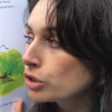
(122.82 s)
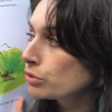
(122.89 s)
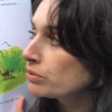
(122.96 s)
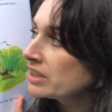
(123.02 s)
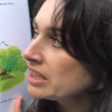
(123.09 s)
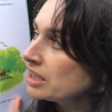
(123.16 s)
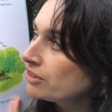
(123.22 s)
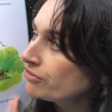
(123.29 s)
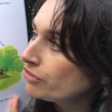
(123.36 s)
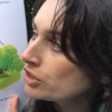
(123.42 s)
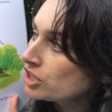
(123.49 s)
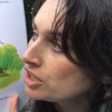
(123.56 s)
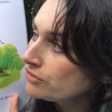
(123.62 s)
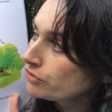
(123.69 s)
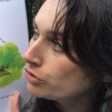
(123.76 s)
greedy
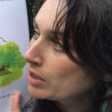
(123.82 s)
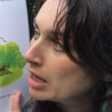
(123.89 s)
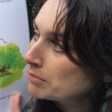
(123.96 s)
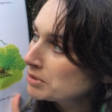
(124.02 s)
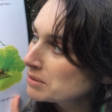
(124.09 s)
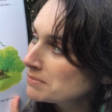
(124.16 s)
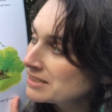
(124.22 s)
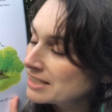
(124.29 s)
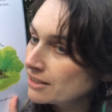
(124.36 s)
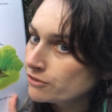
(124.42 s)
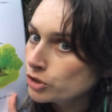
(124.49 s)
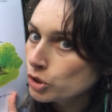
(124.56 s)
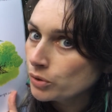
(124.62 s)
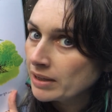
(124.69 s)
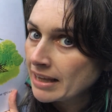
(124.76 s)
Fossifoo helped
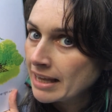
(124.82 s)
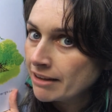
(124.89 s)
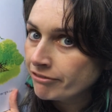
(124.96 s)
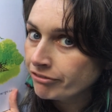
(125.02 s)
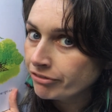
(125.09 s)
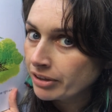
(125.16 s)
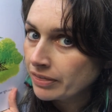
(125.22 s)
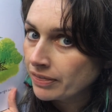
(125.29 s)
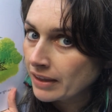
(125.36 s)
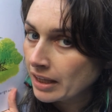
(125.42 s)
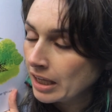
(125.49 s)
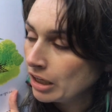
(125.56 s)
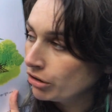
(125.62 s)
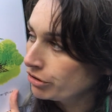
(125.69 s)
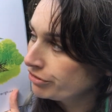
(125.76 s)
himself to everything
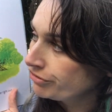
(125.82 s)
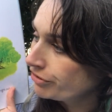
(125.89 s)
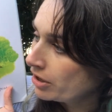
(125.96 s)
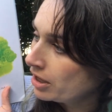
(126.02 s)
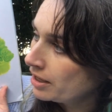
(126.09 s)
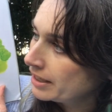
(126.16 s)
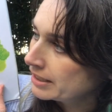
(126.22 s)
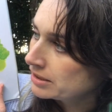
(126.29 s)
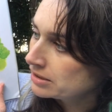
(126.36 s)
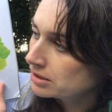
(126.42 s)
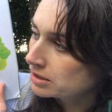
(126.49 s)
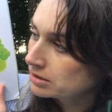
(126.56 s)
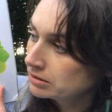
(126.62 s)
he could find.